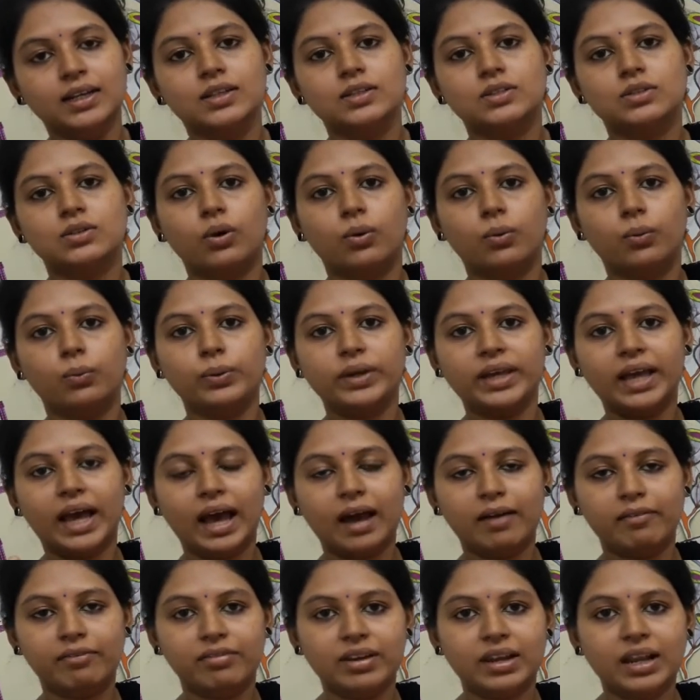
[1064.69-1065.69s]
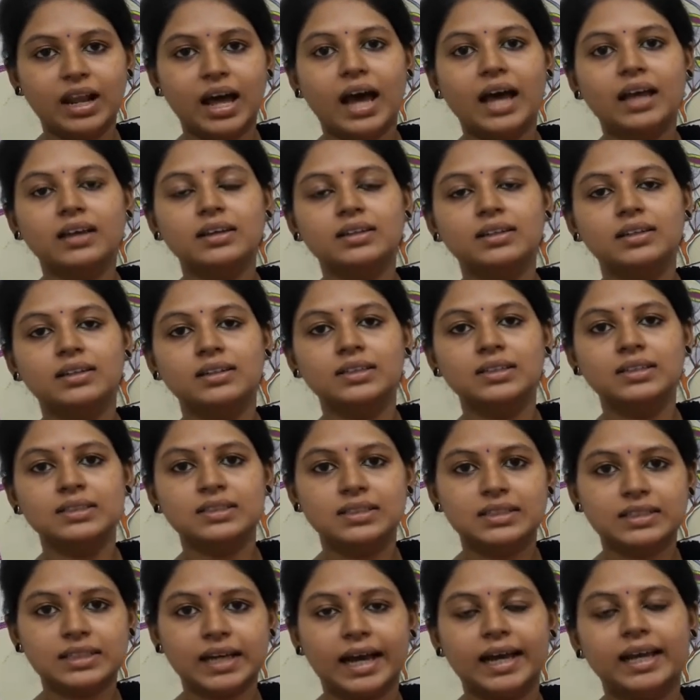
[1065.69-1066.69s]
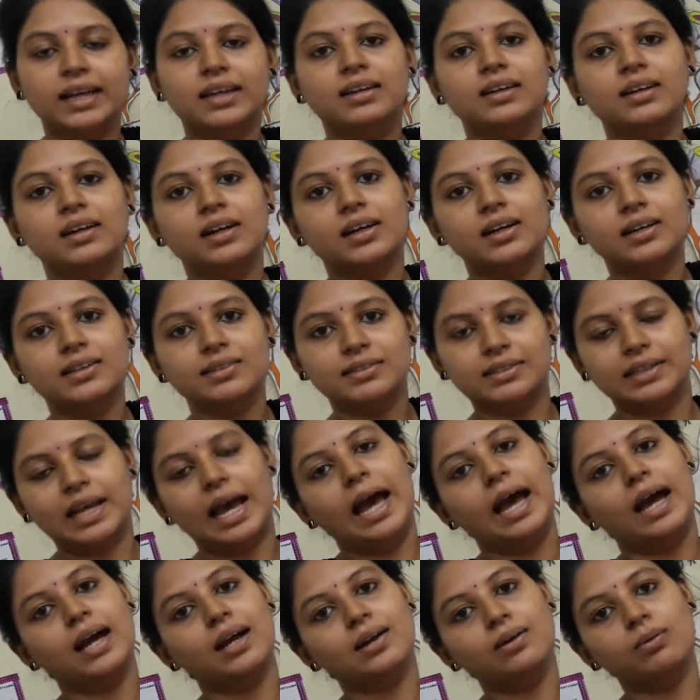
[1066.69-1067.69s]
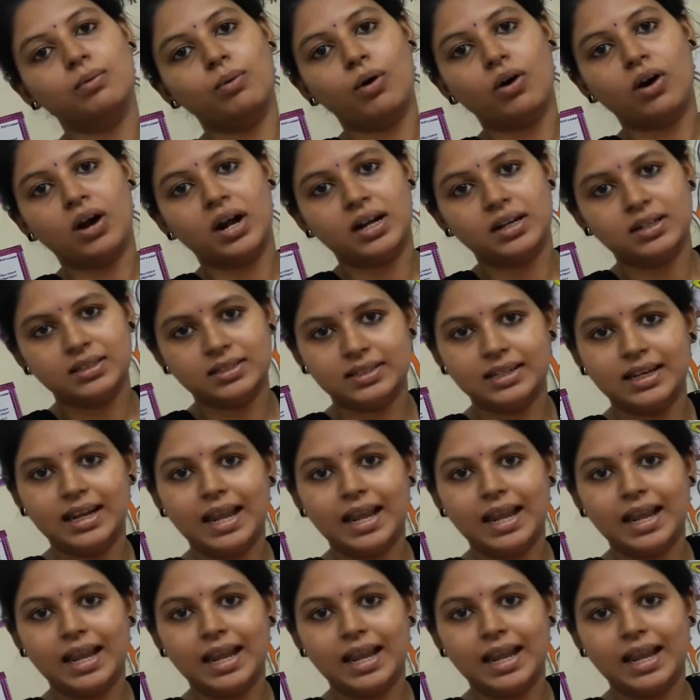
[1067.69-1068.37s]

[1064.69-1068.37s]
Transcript: So we have lion, tiger, jaguars,